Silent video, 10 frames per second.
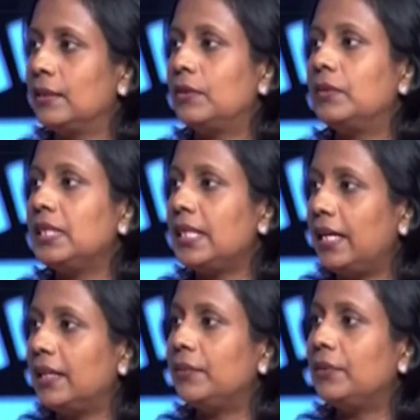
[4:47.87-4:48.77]
of the
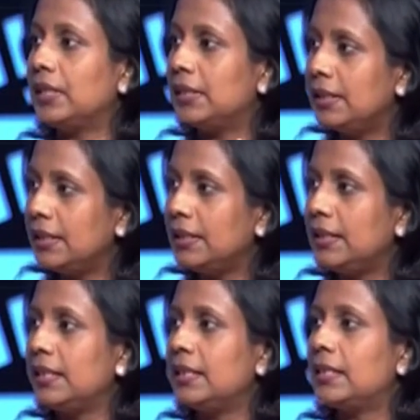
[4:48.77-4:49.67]
scientific
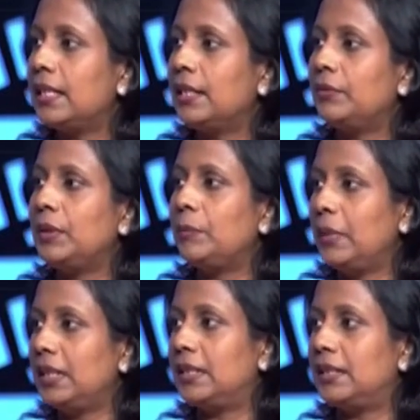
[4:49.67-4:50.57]
thinking and scientific
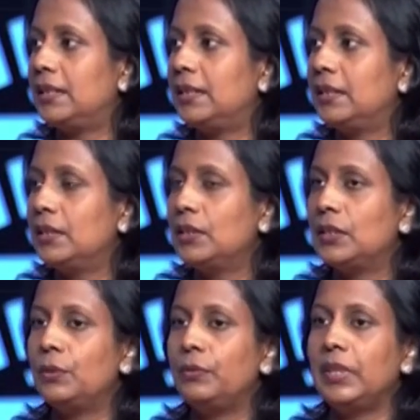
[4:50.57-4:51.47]
method.
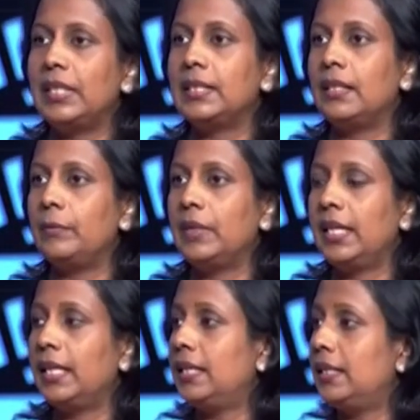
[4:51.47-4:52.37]
So, for example,
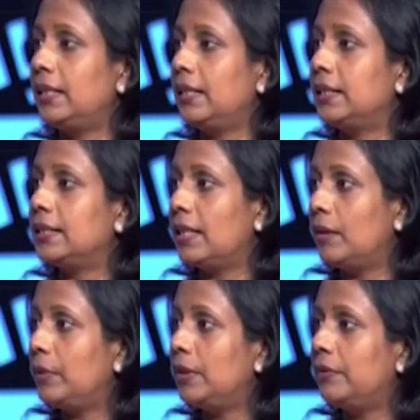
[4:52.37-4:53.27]
can I take an
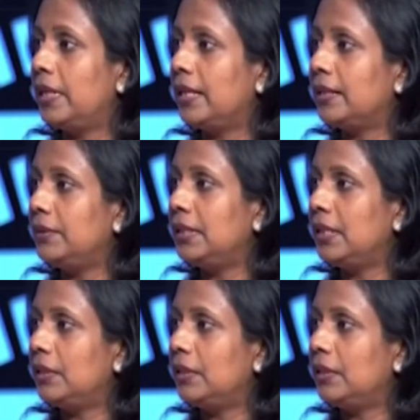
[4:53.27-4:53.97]
example of an activity that